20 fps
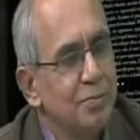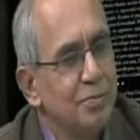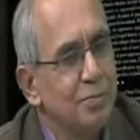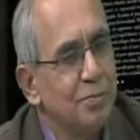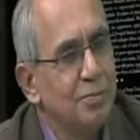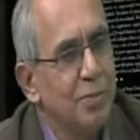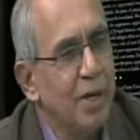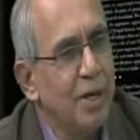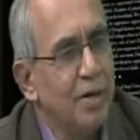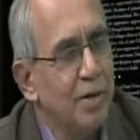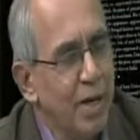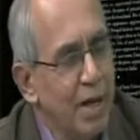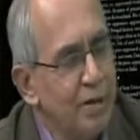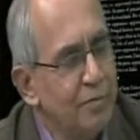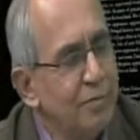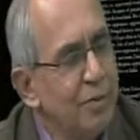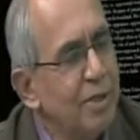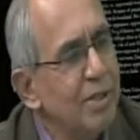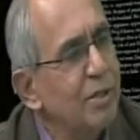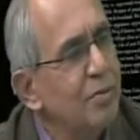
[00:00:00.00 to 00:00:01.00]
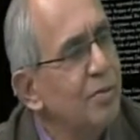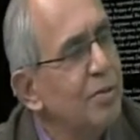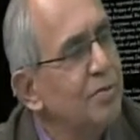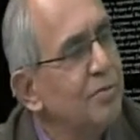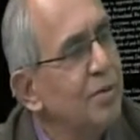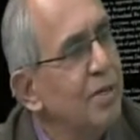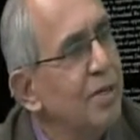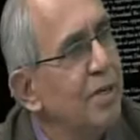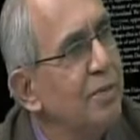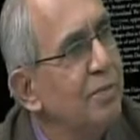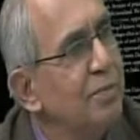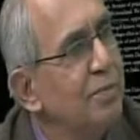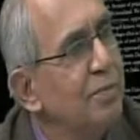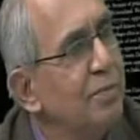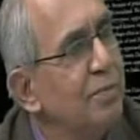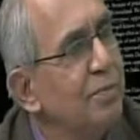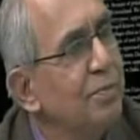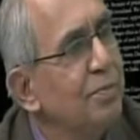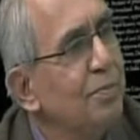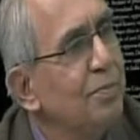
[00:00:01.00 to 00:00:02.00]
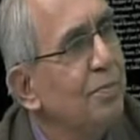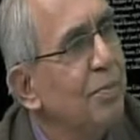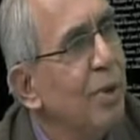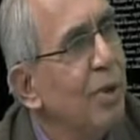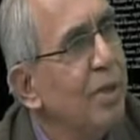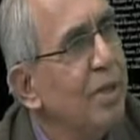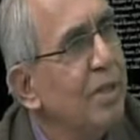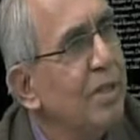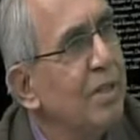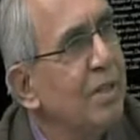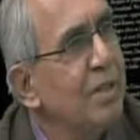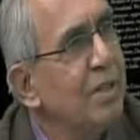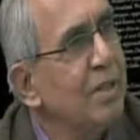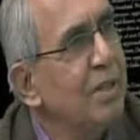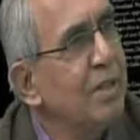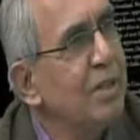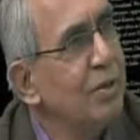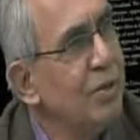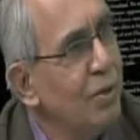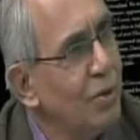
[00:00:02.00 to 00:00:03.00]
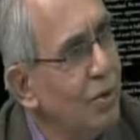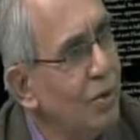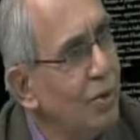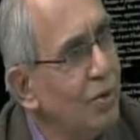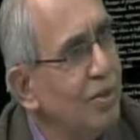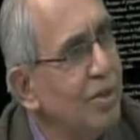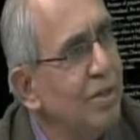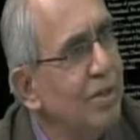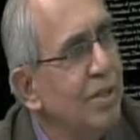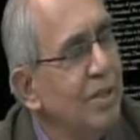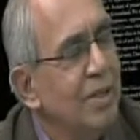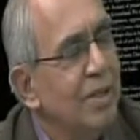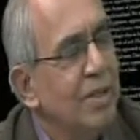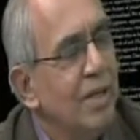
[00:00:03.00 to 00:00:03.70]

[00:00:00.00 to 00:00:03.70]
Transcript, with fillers: my grandfather was very politically known,